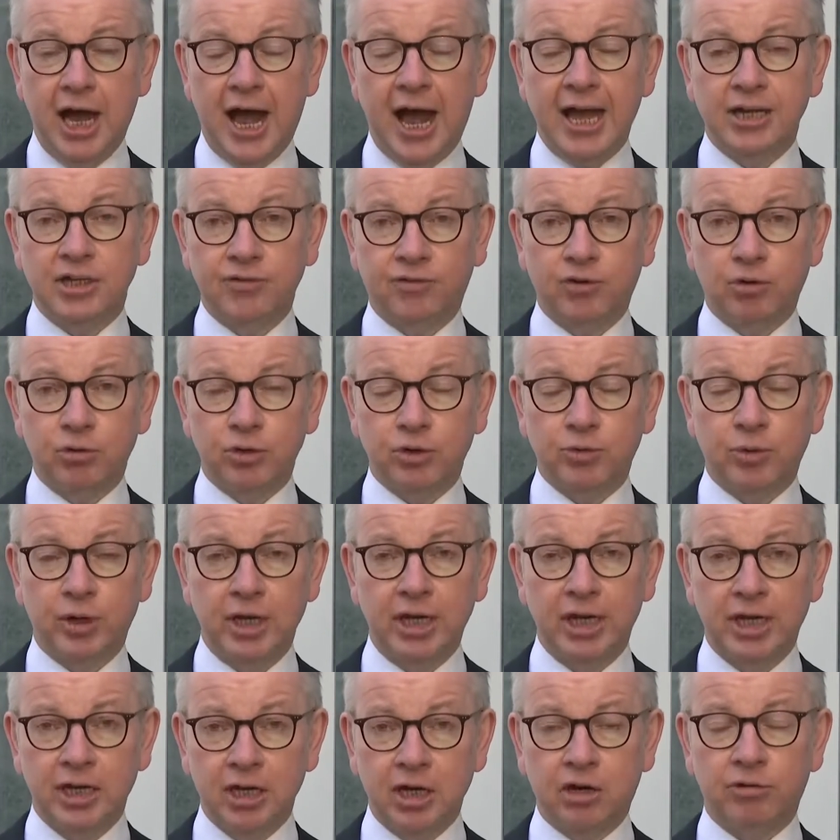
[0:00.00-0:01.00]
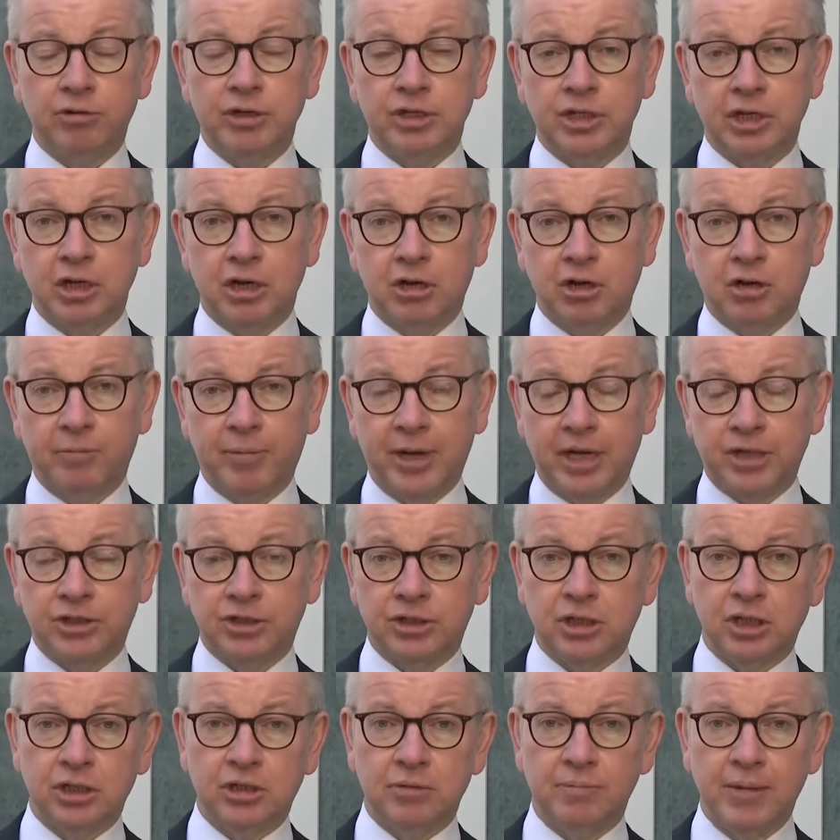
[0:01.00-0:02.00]
And, of course, we're increasing our
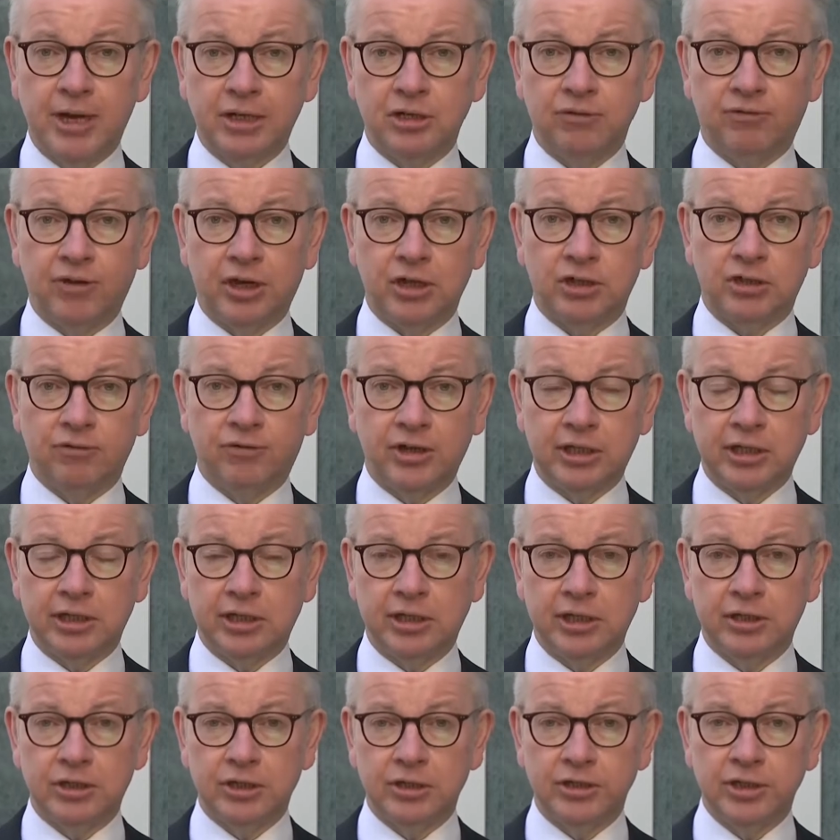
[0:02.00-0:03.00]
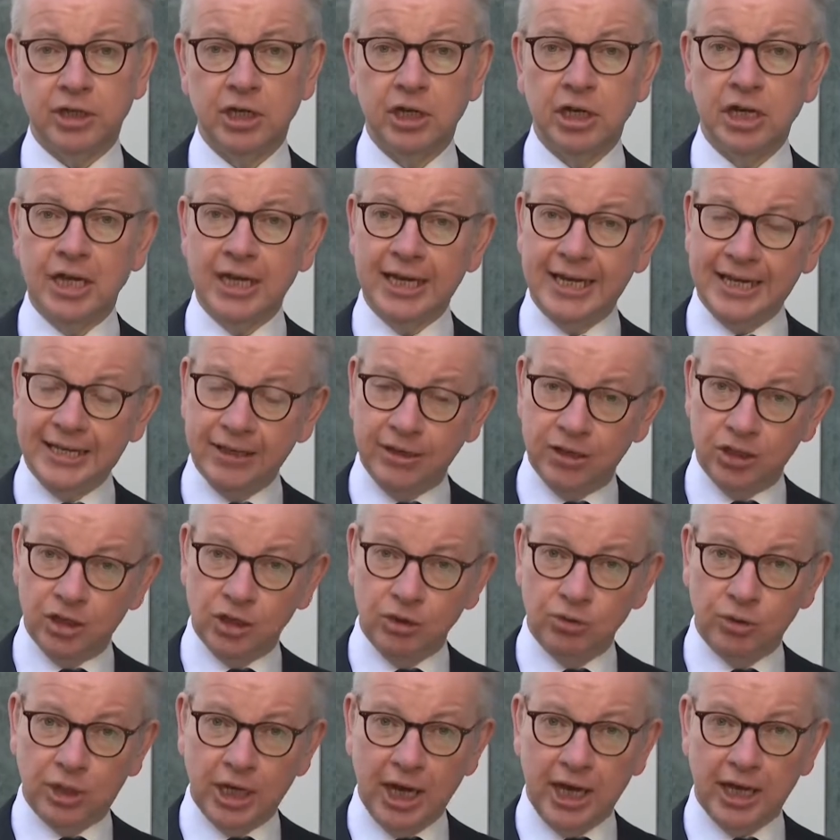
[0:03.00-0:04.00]
capacity to manufacture ventilators in
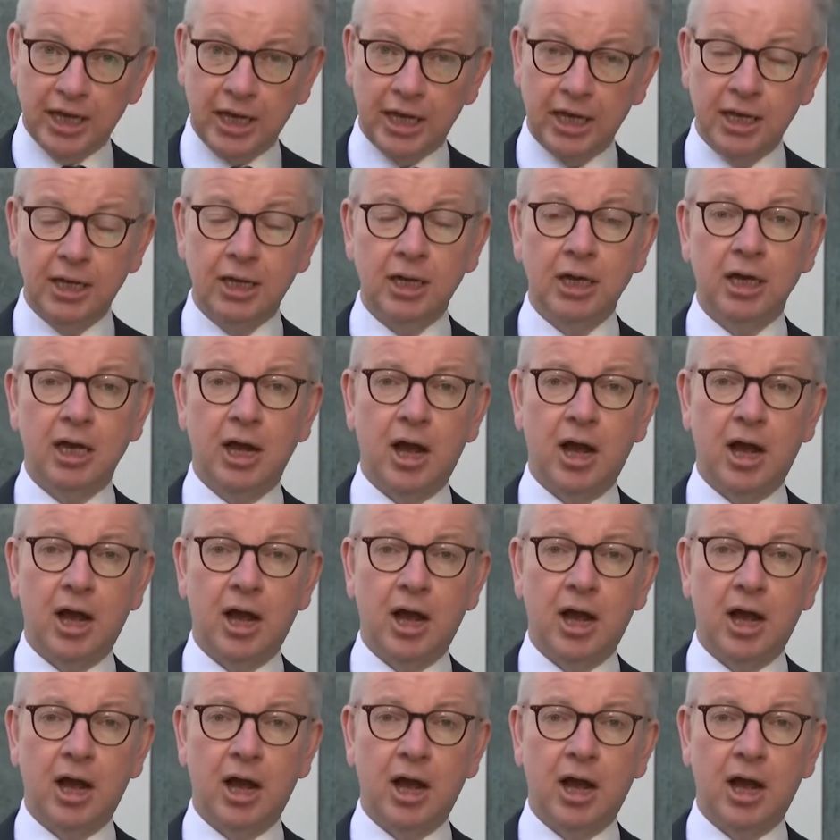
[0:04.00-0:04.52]
the UK.